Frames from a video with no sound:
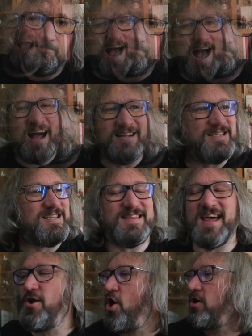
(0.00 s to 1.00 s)
And
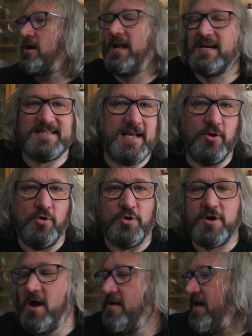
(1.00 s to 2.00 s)
they're not classic
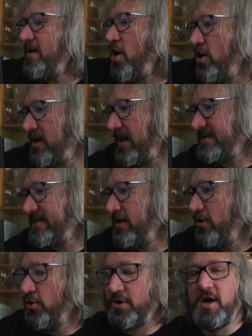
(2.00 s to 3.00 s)
look. They're not classic
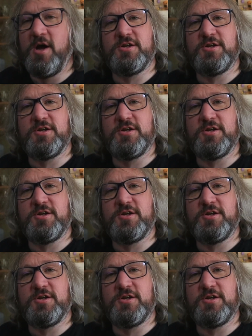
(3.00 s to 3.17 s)
look.